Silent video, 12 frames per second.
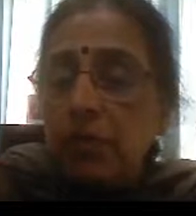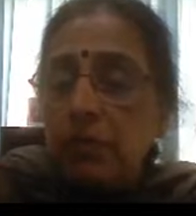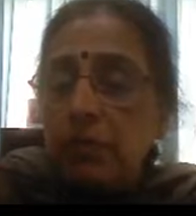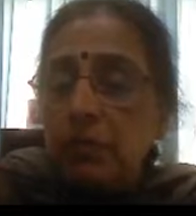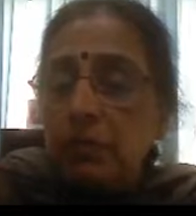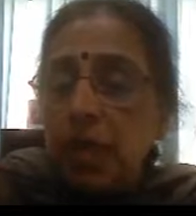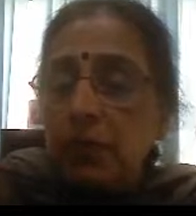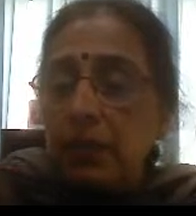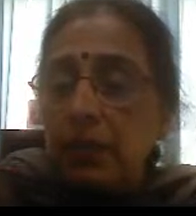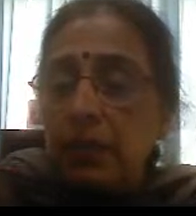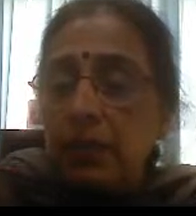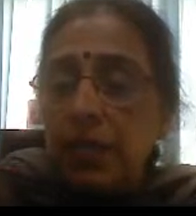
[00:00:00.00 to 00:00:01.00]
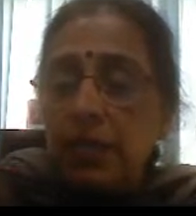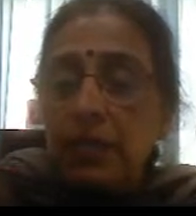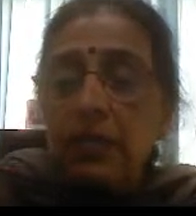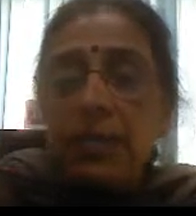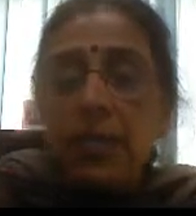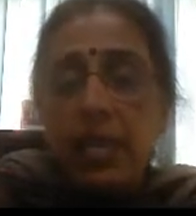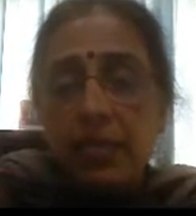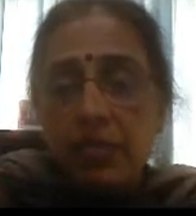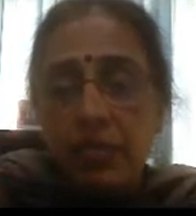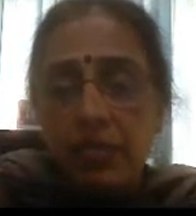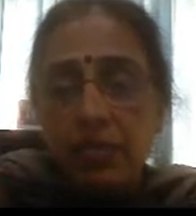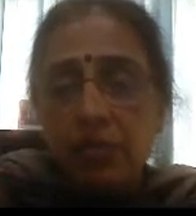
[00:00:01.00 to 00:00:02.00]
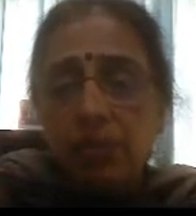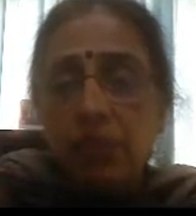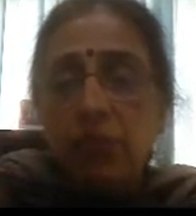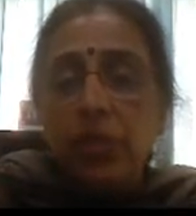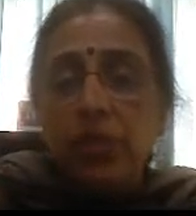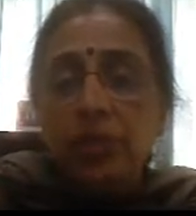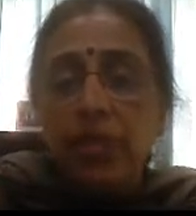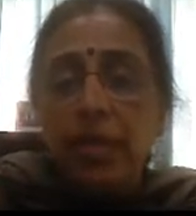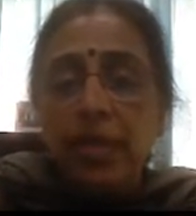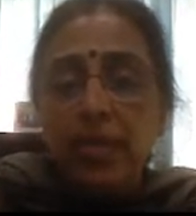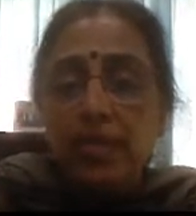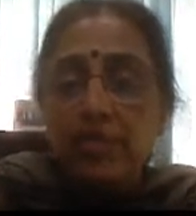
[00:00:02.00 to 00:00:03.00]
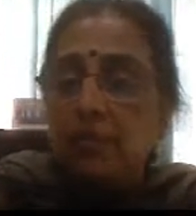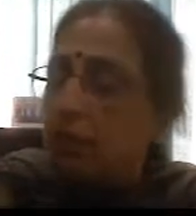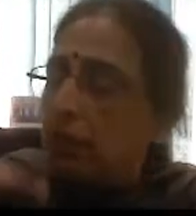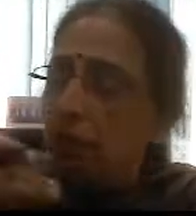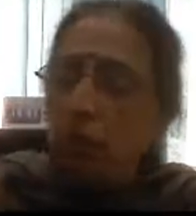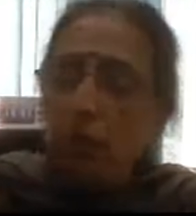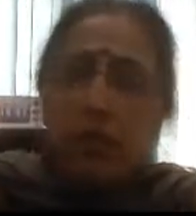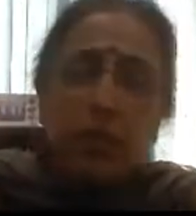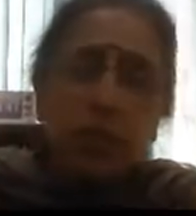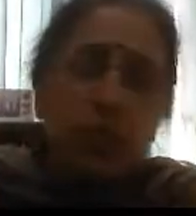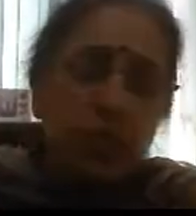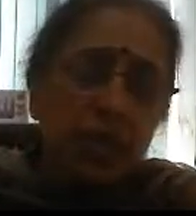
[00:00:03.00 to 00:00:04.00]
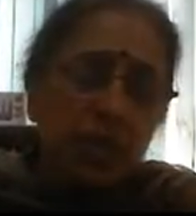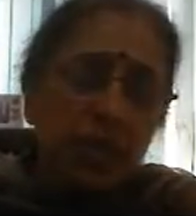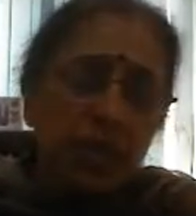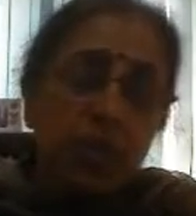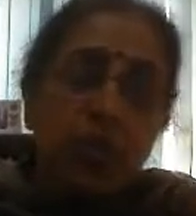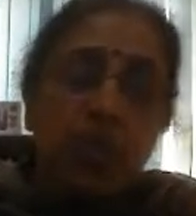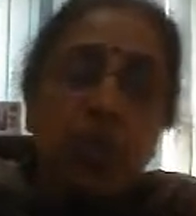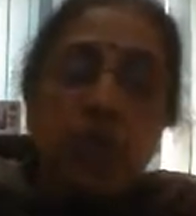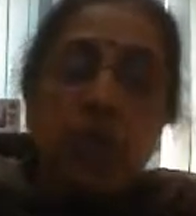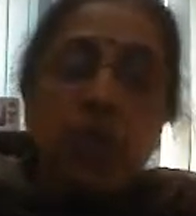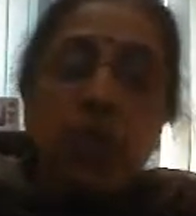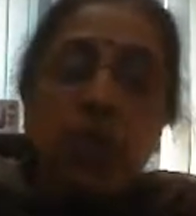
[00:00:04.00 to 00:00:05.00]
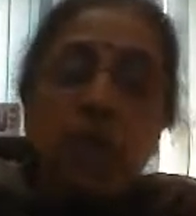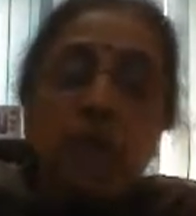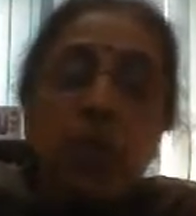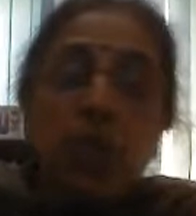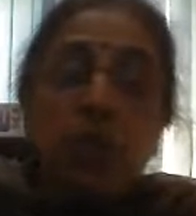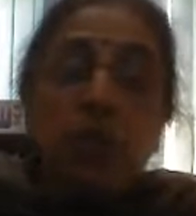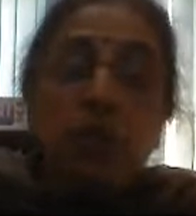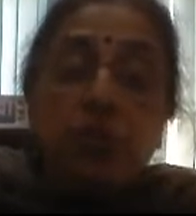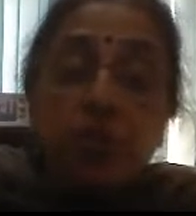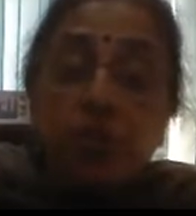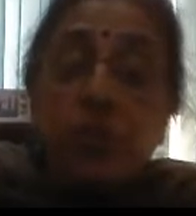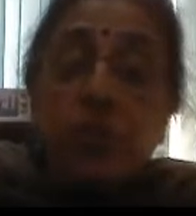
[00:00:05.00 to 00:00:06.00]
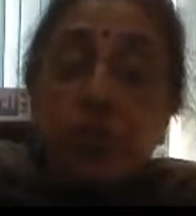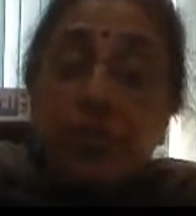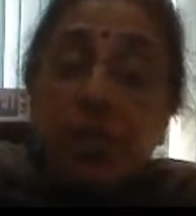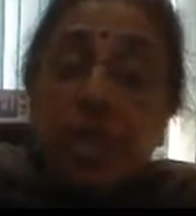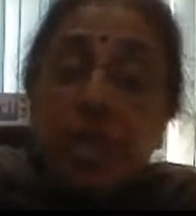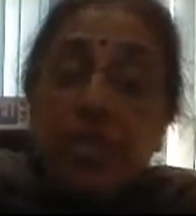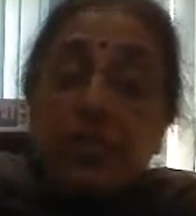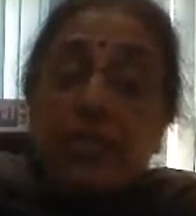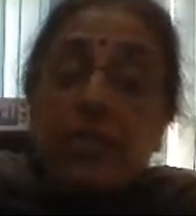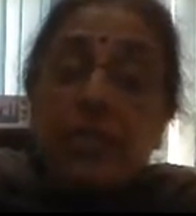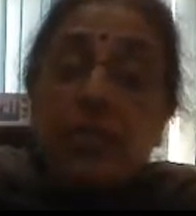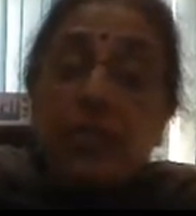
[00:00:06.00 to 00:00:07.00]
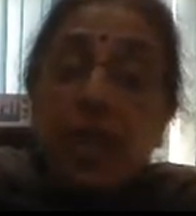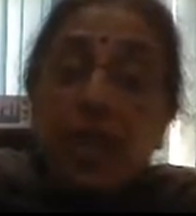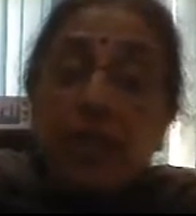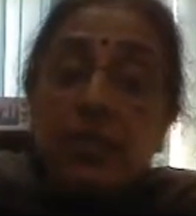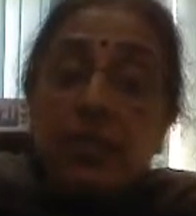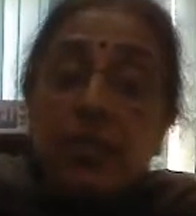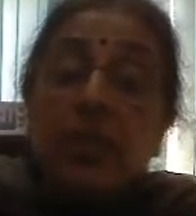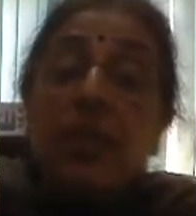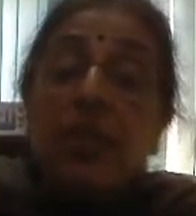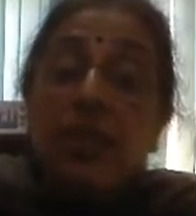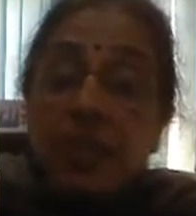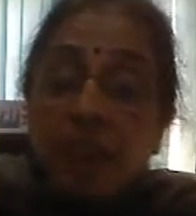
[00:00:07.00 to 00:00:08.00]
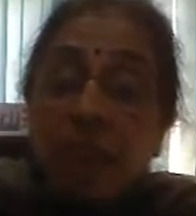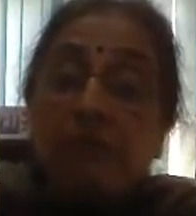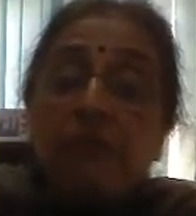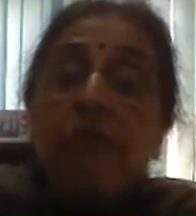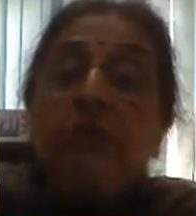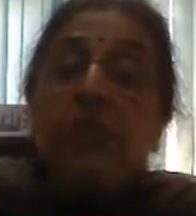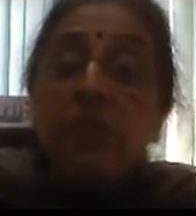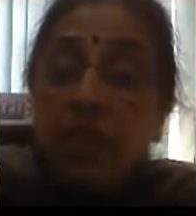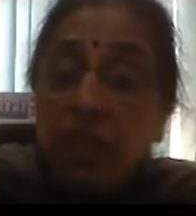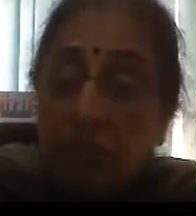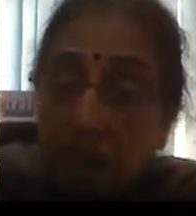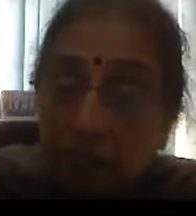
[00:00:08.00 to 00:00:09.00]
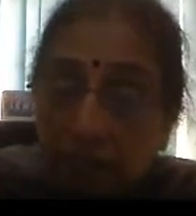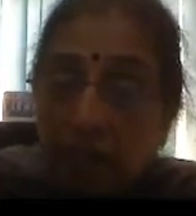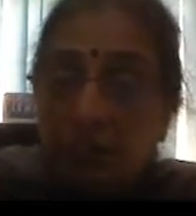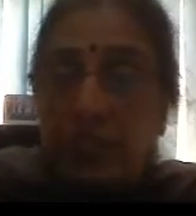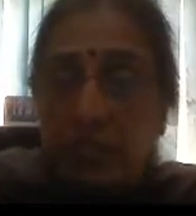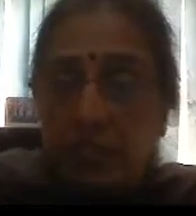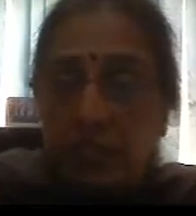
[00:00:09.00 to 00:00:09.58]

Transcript: this manner, in the end, you will realize no matter what kind of problems you have, you will realize that never ever